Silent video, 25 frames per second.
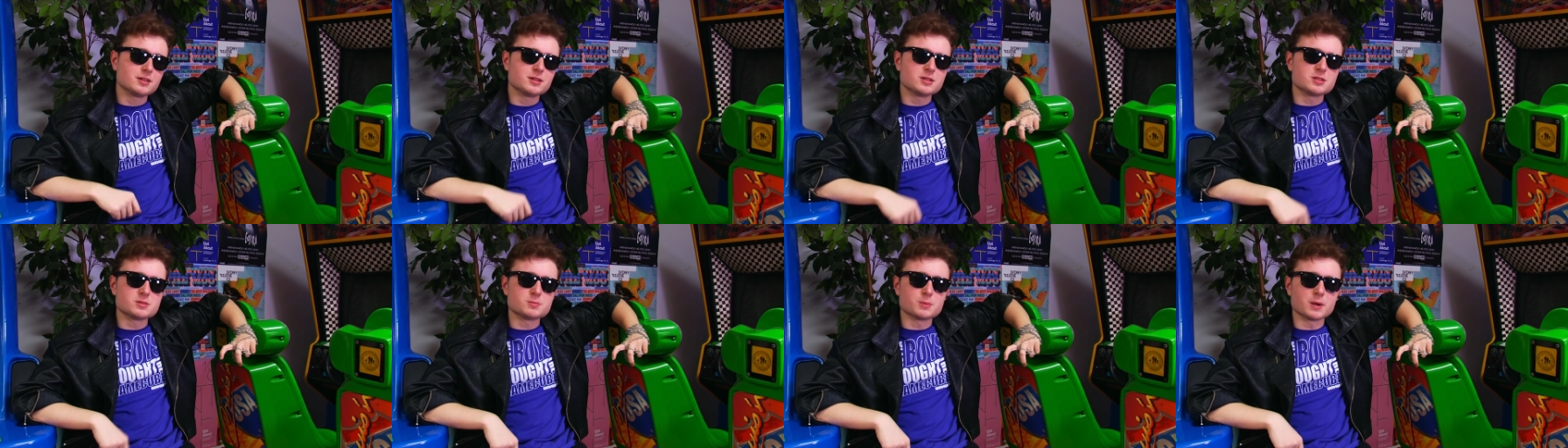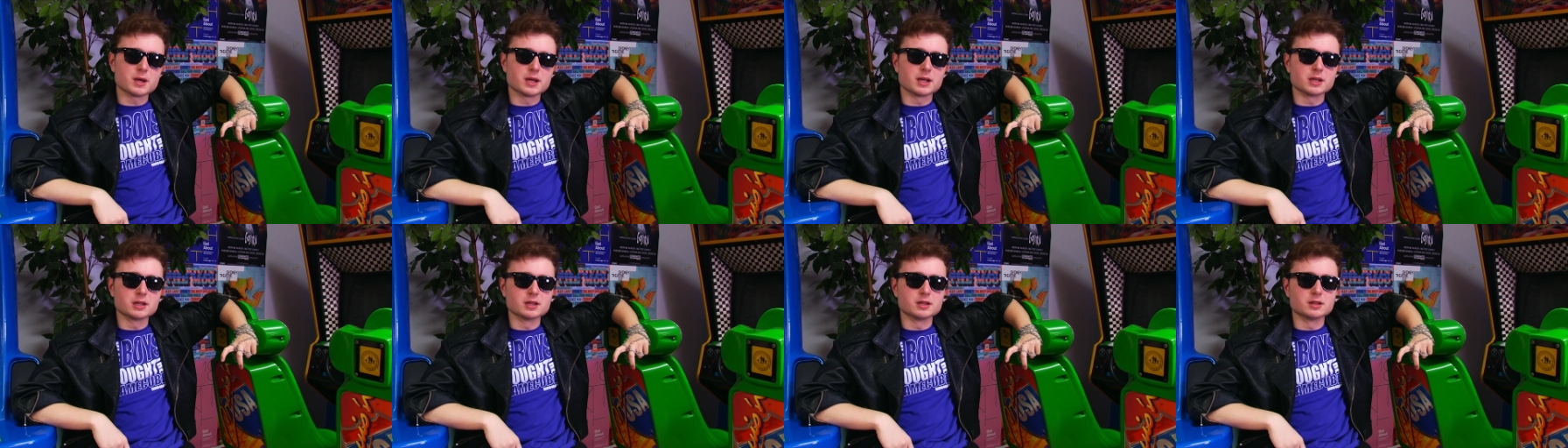is
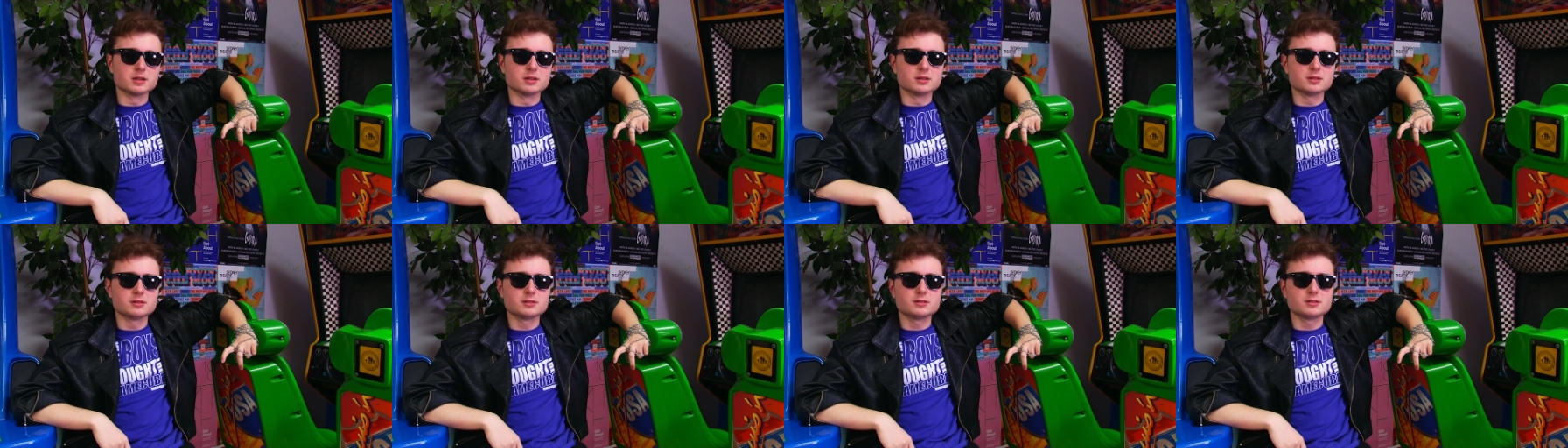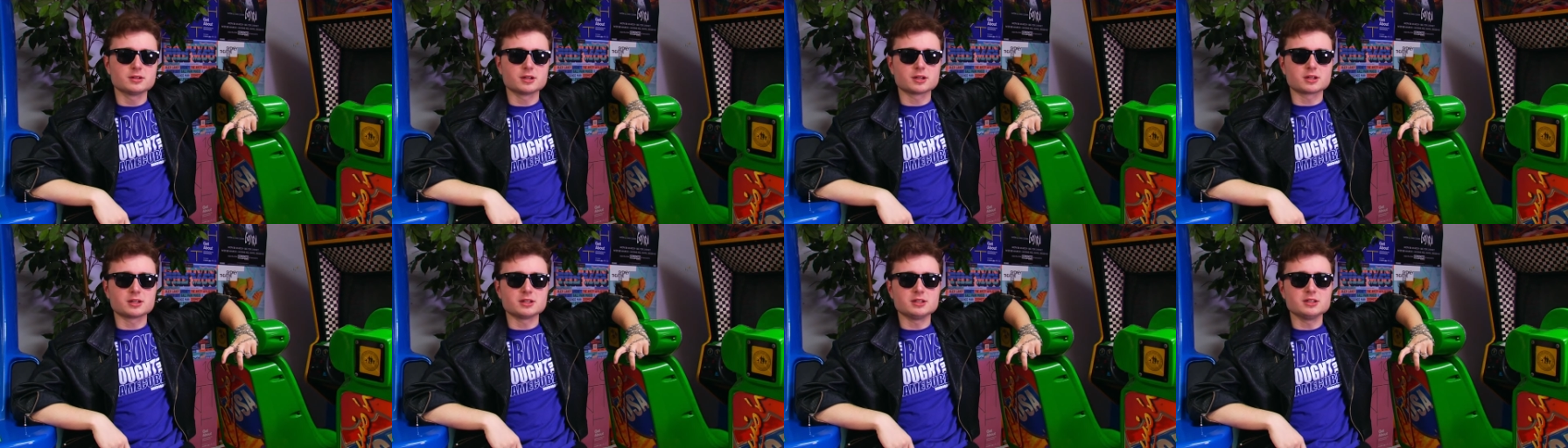by a, uh,
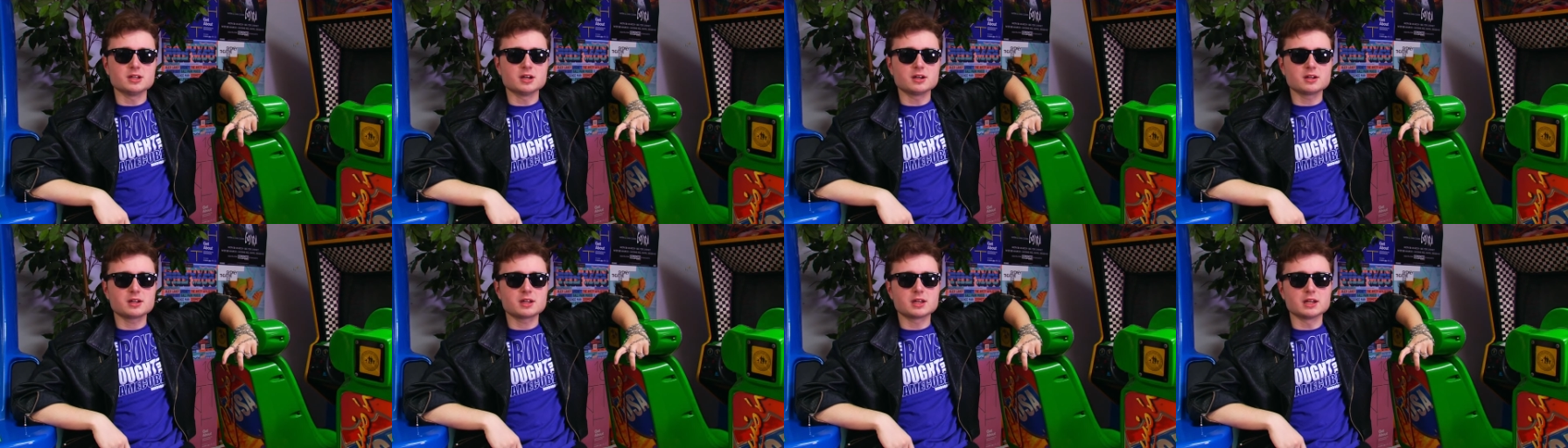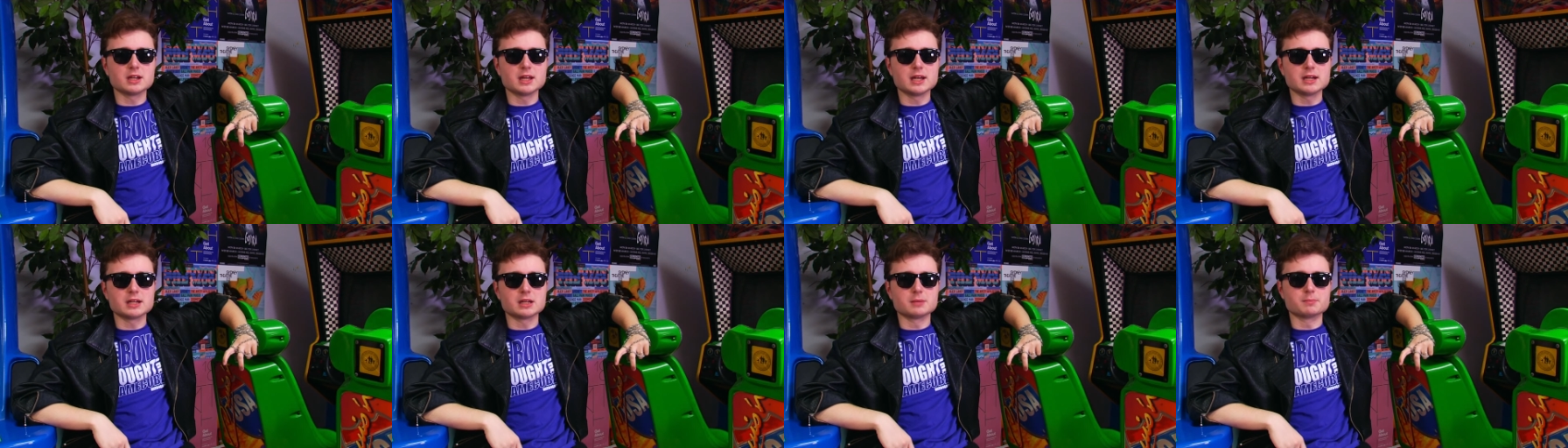a young
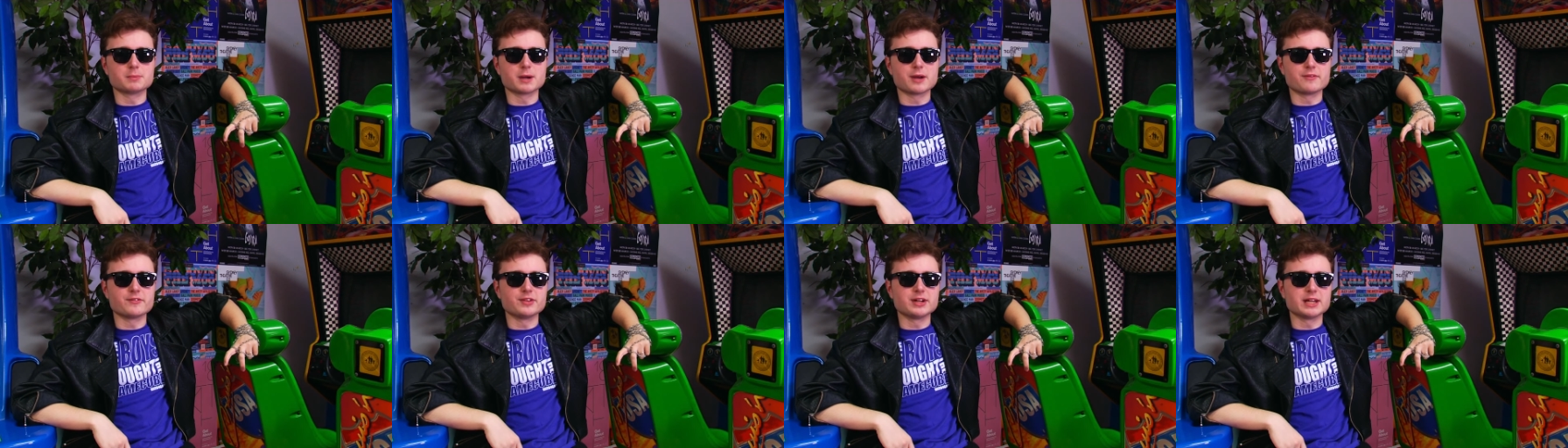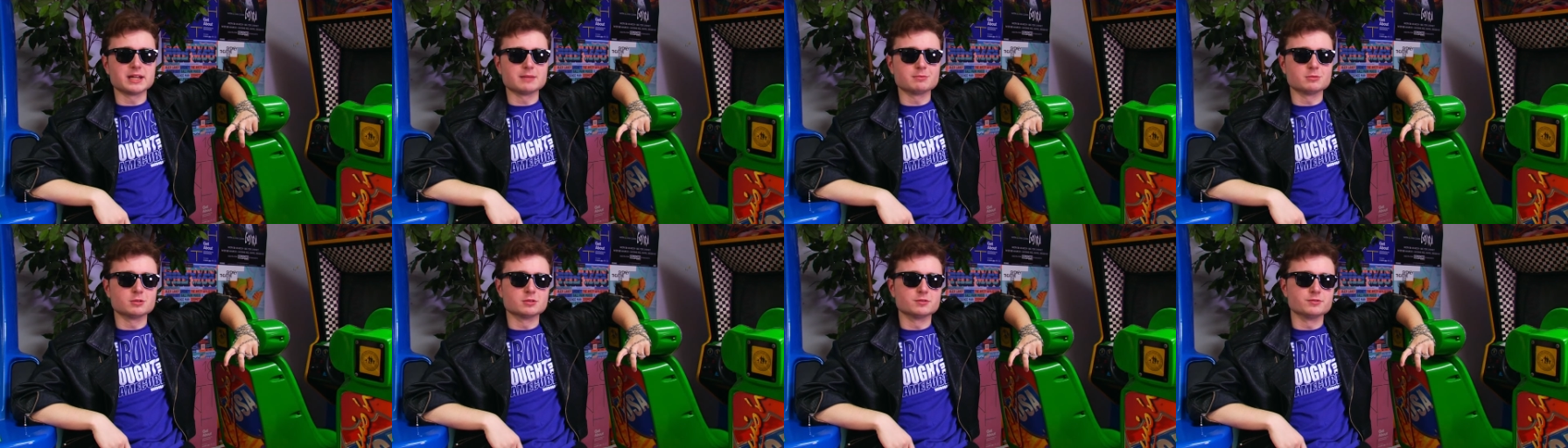Canadian by the
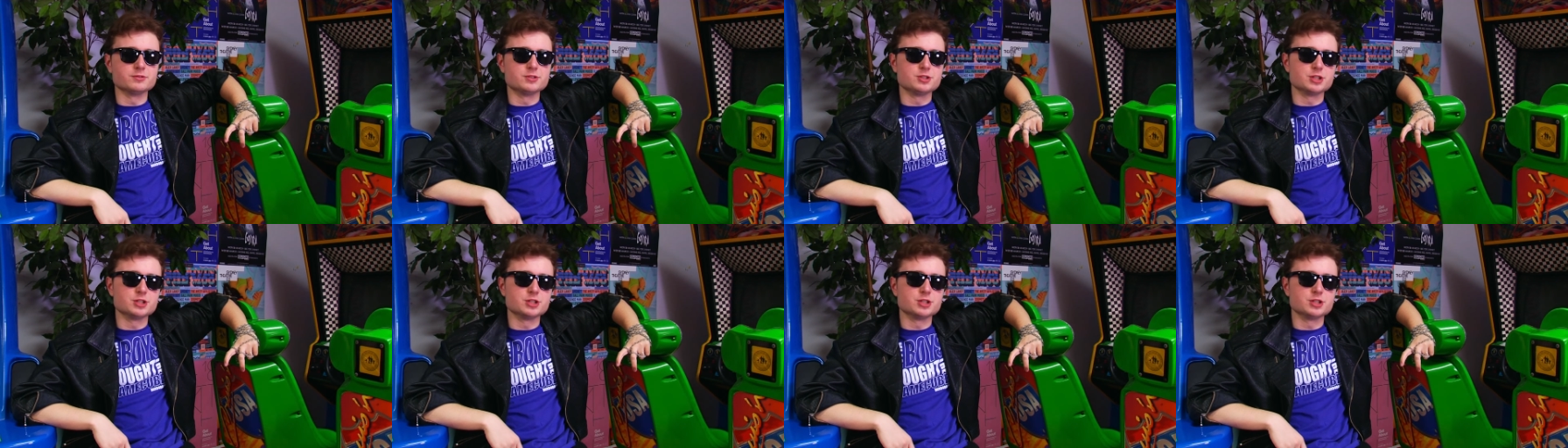name of